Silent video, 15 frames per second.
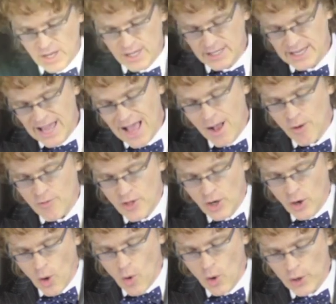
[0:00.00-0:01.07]
Now the
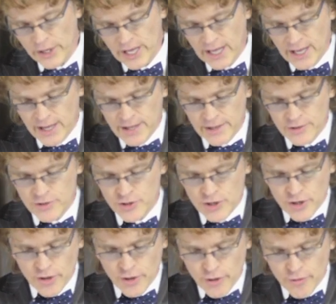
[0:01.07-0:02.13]
Lord
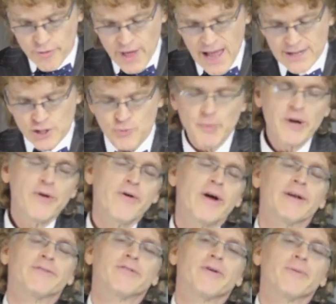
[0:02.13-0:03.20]
is that
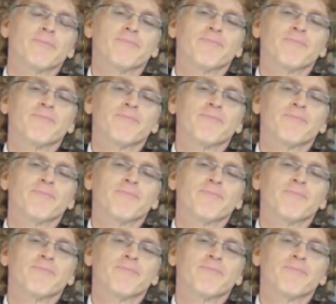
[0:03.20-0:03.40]
Spirit.